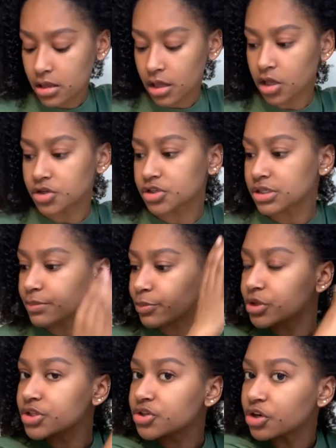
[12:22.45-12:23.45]
I'll just like put
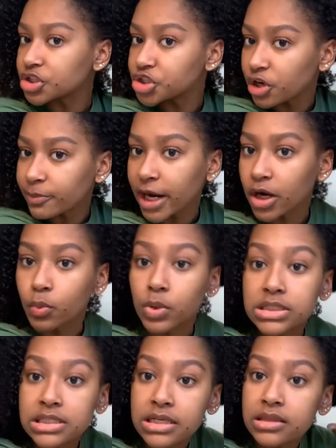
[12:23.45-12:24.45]
a scrunchie on my hair
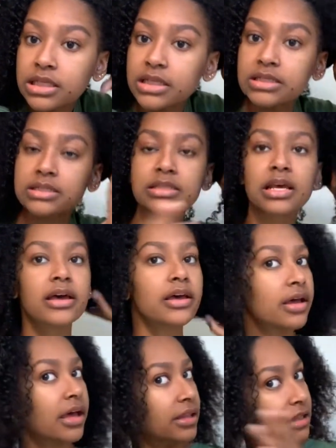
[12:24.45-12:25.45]
once like this,
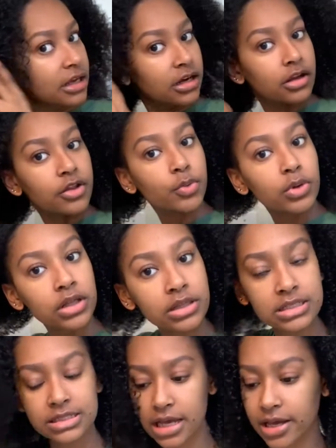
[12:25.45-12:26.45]
and then another one on
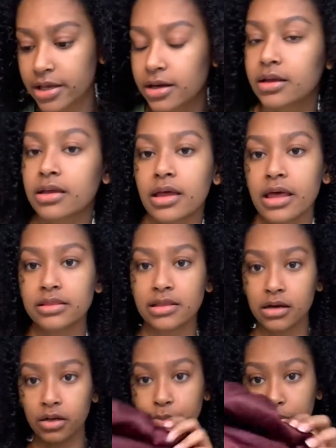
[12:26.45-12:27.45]
this side, and then
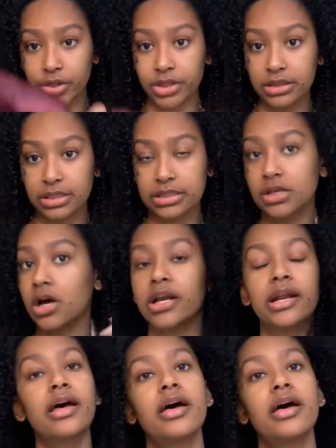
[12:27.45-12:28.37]
I'll put this on.